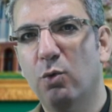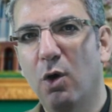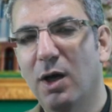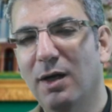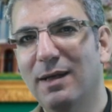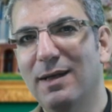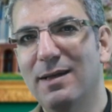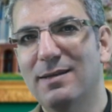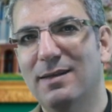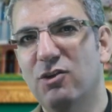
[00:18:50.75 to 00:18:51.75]
wrong
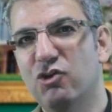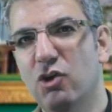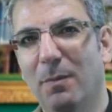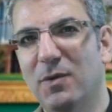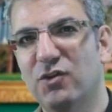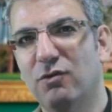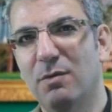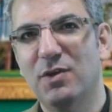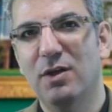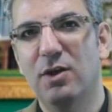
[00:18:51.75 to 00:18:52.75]
is the job
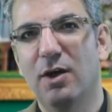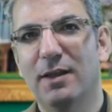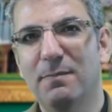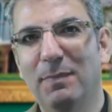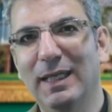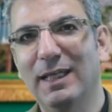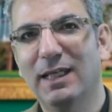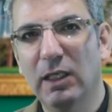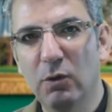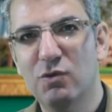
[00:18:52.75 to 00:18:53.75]
description not being
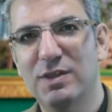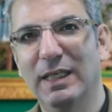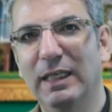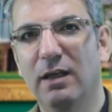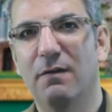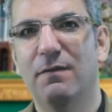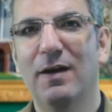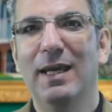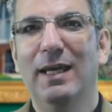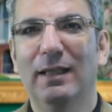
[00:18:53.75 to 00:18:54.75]
closely enough
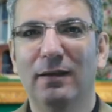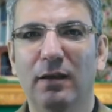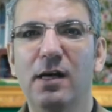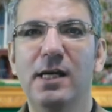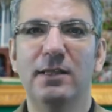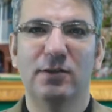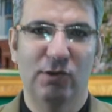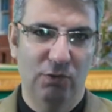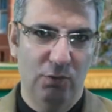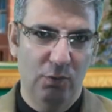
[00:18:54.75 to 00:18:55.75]
aligned
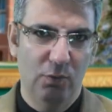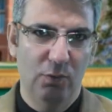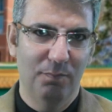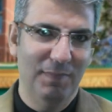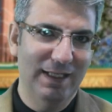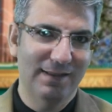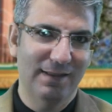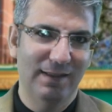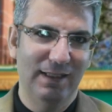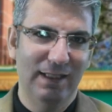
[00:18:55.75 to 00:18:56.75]
to
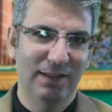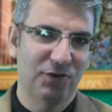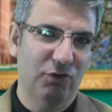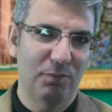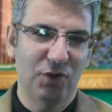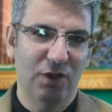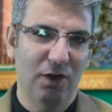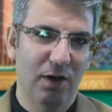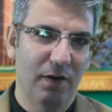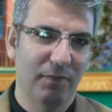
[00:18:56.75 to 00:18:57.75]
meet the description
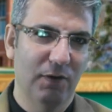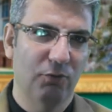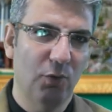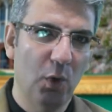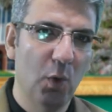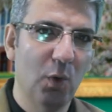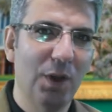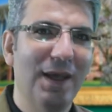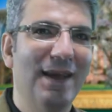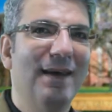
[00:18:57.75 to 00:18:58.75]
of the role
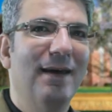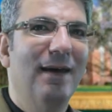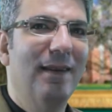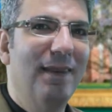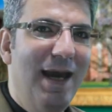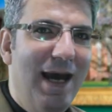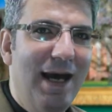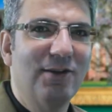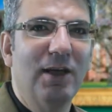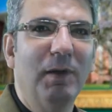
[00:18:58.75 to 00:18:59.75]

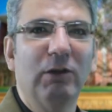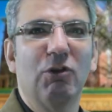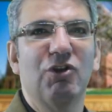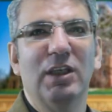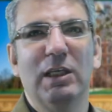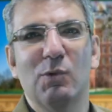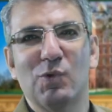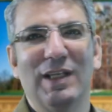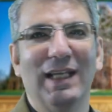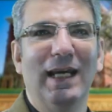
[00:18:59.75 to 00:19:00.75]
that Immigration New
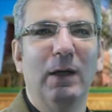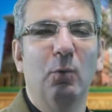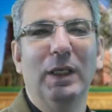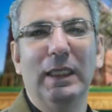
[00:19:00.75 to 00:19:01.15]
Zealand will